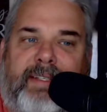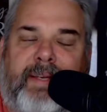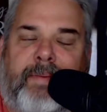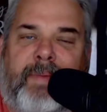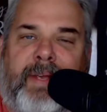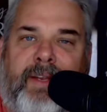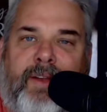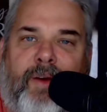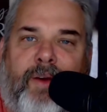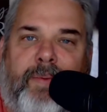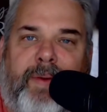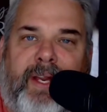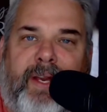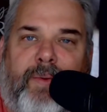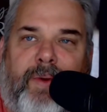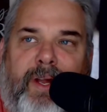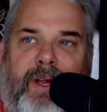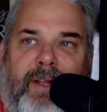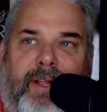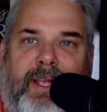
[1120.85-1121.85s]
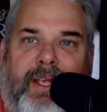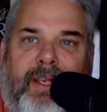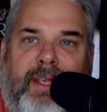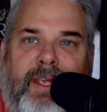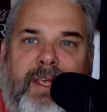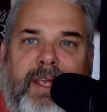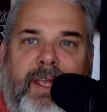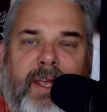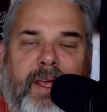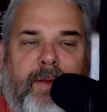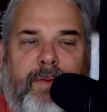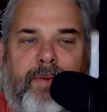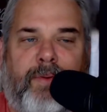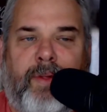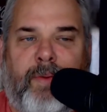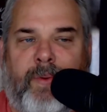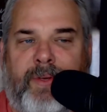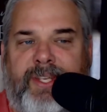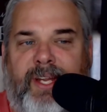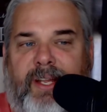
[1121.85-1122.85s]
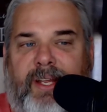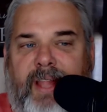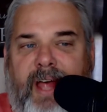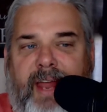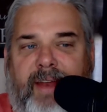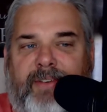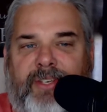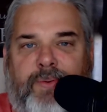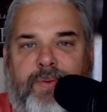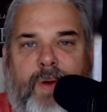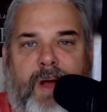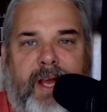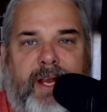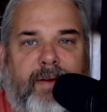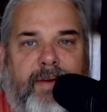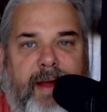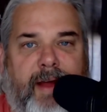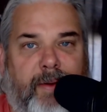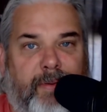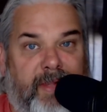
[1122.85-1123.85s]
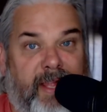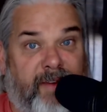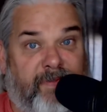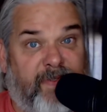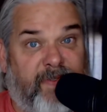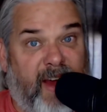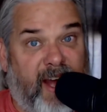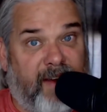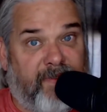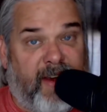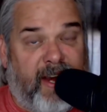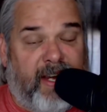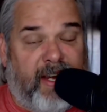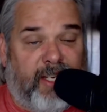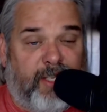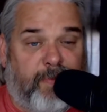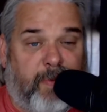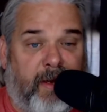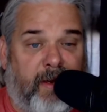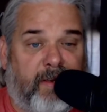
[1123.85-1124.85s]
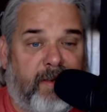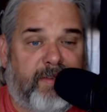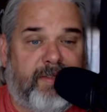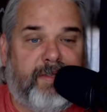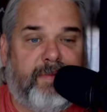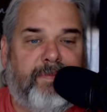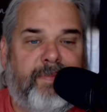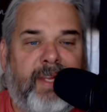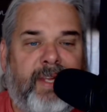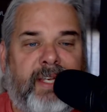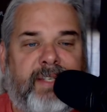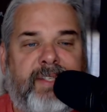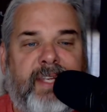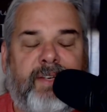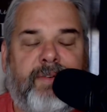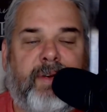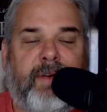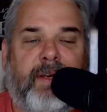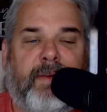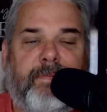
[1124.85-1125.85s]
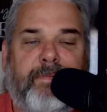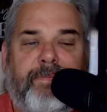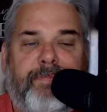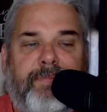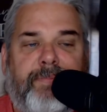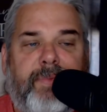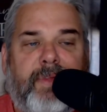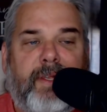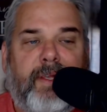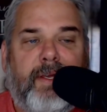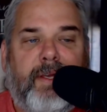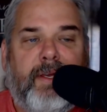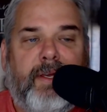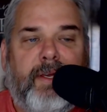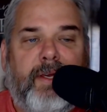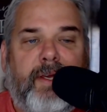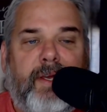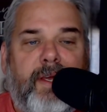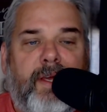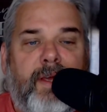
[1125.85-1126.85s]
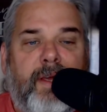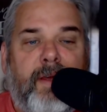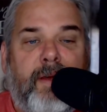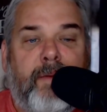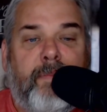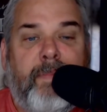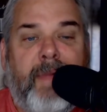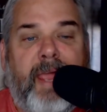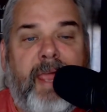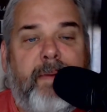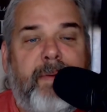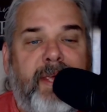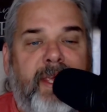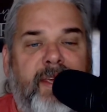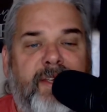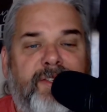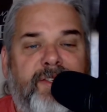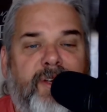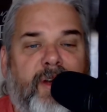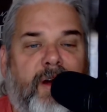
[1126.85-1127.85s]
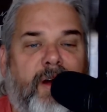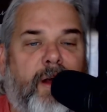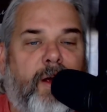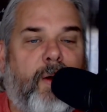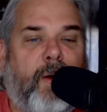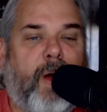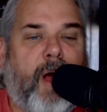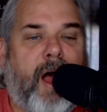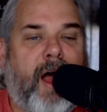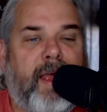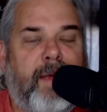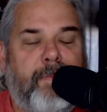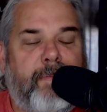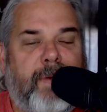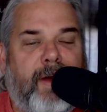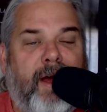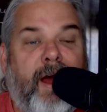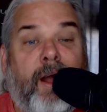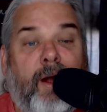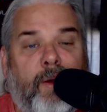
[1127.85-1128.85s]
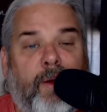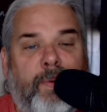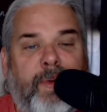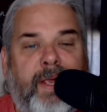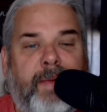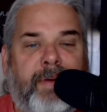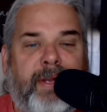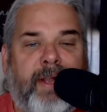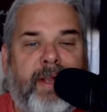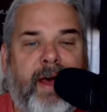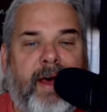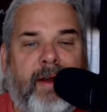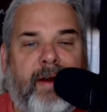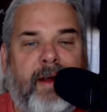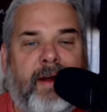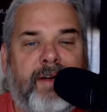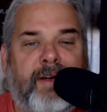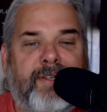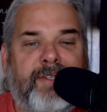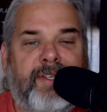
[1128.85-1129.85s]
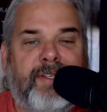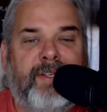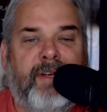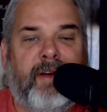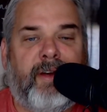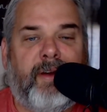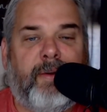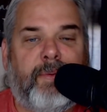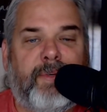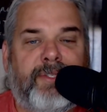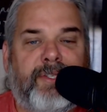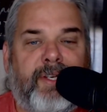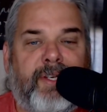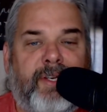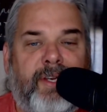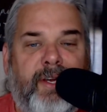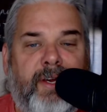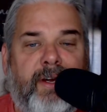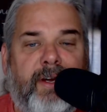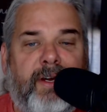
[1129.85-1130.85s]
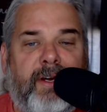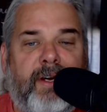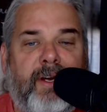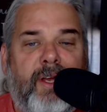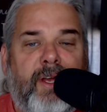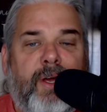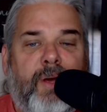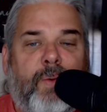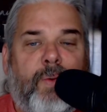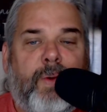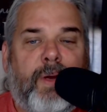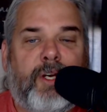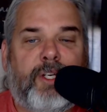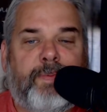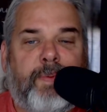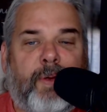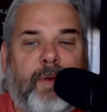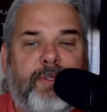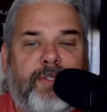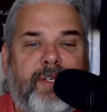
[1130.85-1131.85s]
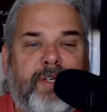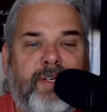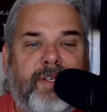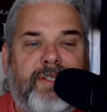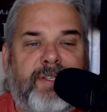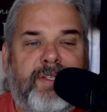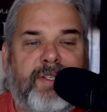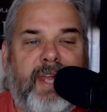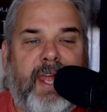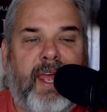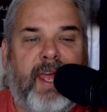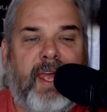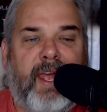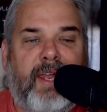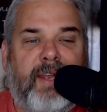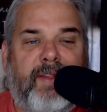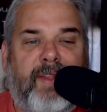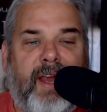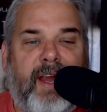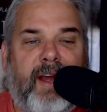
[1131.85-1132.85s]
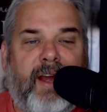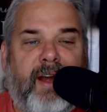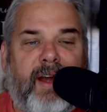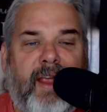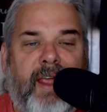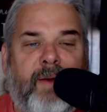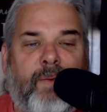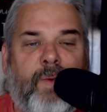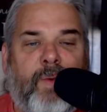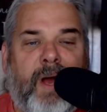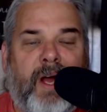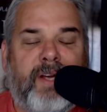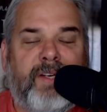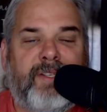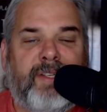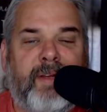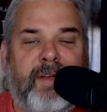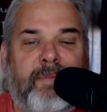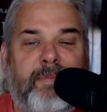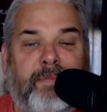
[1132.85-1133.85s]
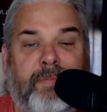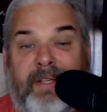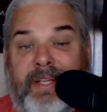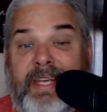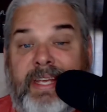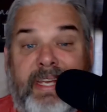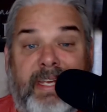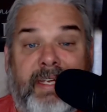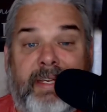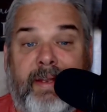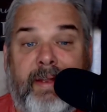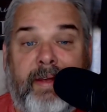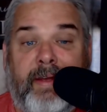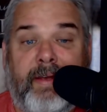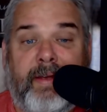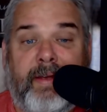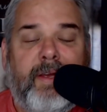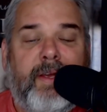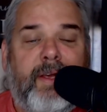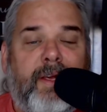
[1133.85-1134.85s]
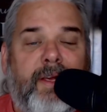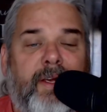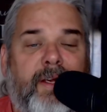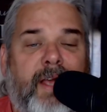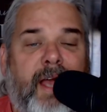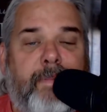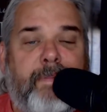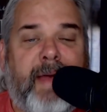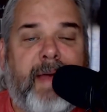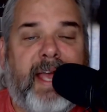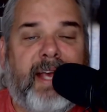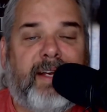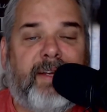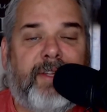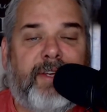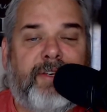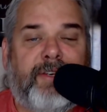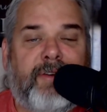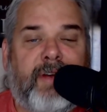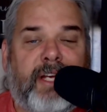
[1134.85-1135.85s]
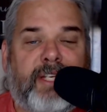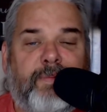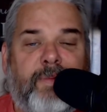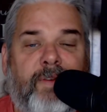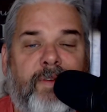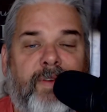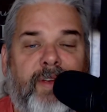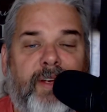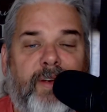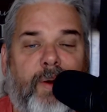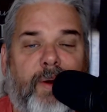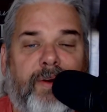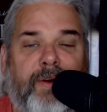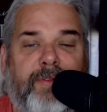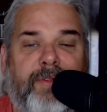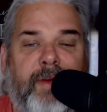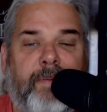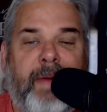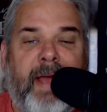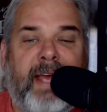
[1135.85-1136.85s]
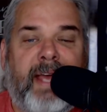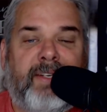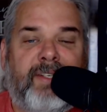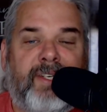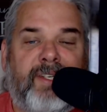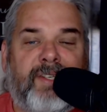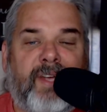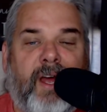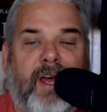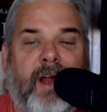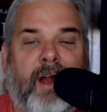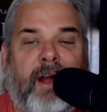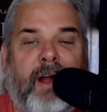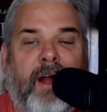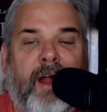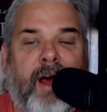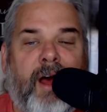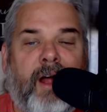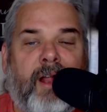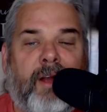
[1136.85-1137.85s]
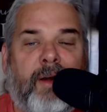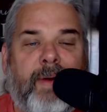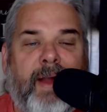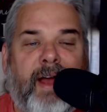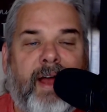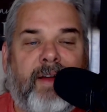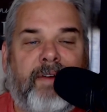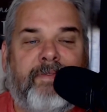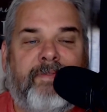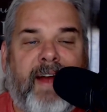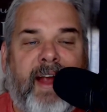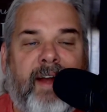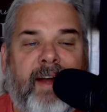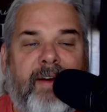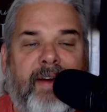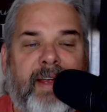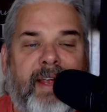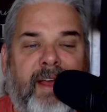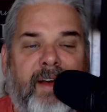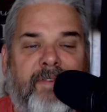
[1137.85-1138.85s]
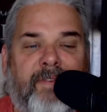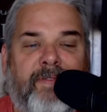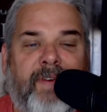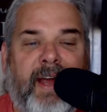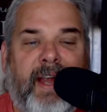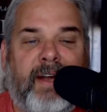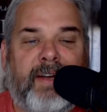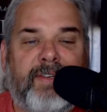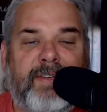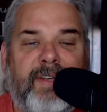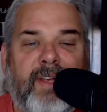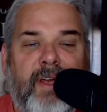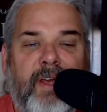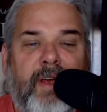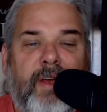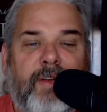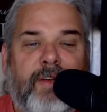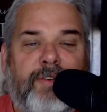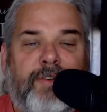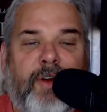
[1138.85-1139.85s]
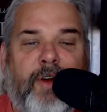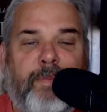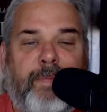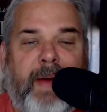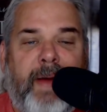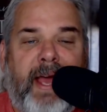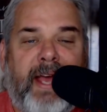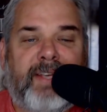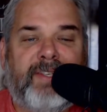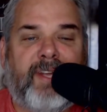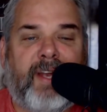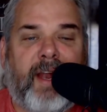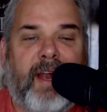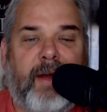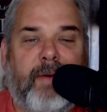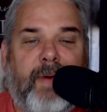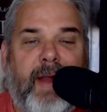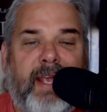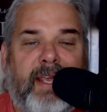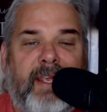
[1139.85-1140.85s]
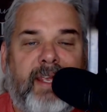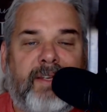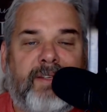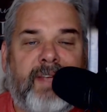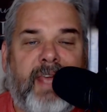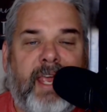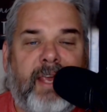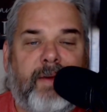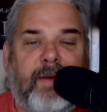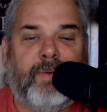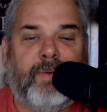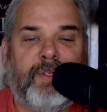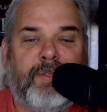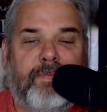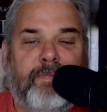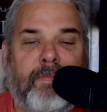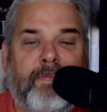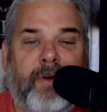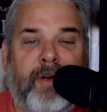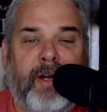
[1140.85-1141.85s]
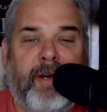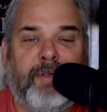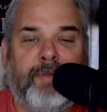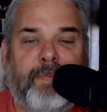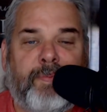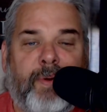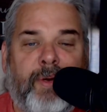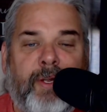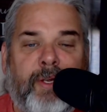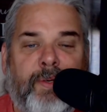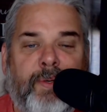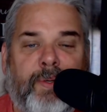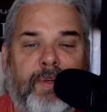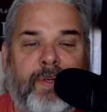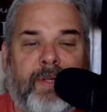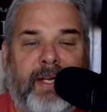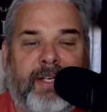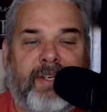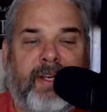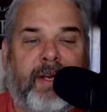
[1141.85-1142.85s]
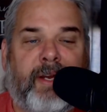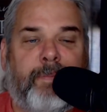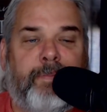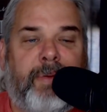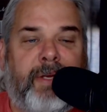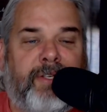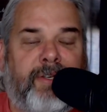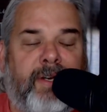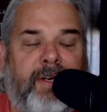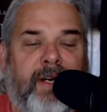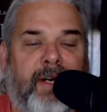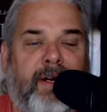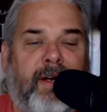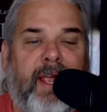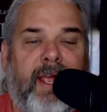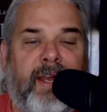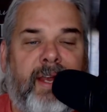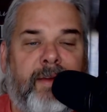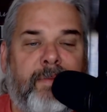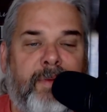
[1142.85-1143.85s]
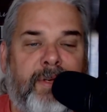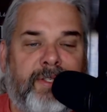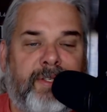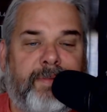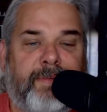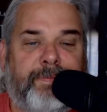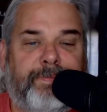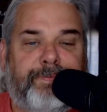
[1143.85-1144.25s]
I mean, nobody had really, there wasn't a lot of us walking around with a lot of firefight experience. Next entry. Maybe his ROE, but not ours. This area was secure. We were supposed to just stand there and watch them bleed. Got back on the trucks moving north. Apaches are all around firing hellfires. Drove past an Iraqi tank burning. Was pretty cool. Actually got a picture here. End of mission.